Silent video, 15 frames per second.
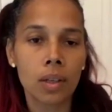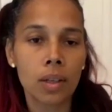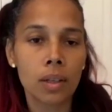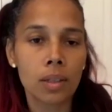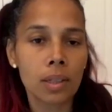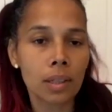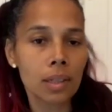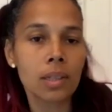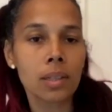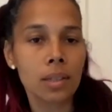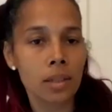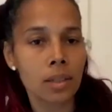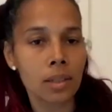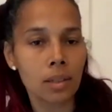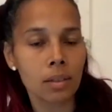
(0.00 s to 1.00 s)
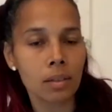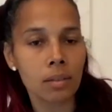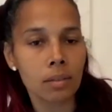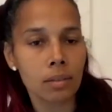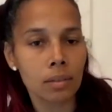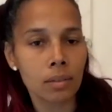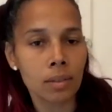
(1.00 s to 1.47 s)
to listen
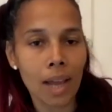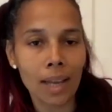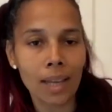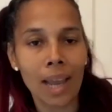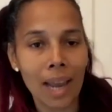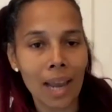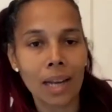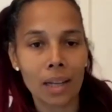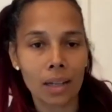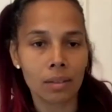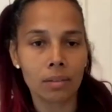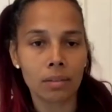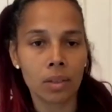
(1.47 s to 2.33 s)
to that canon.